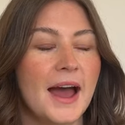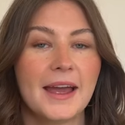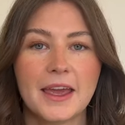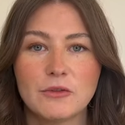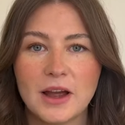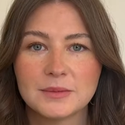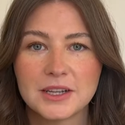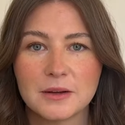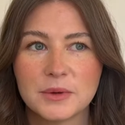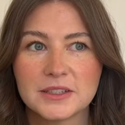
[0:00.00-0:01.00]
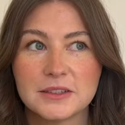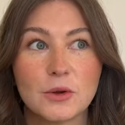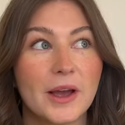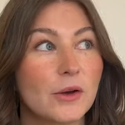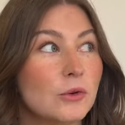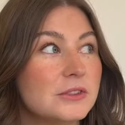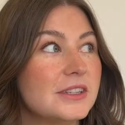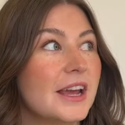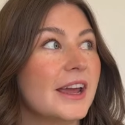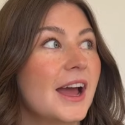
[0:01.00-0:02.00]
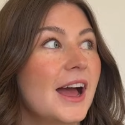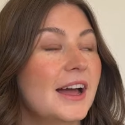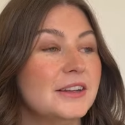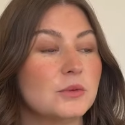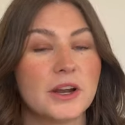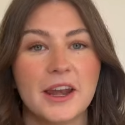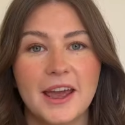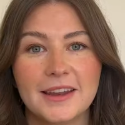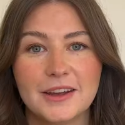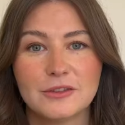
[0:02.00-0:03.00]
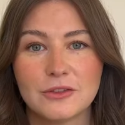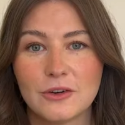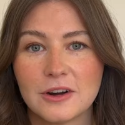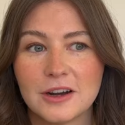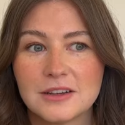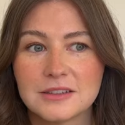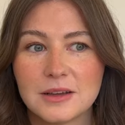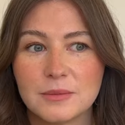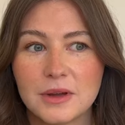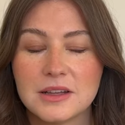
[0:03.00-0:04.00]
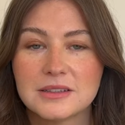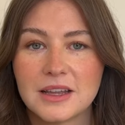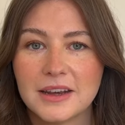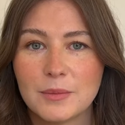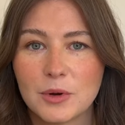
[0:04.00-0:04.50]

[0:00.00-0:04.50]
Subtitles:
and get wrapped up because it's quite cold today, and we're gonna head out for some Sunday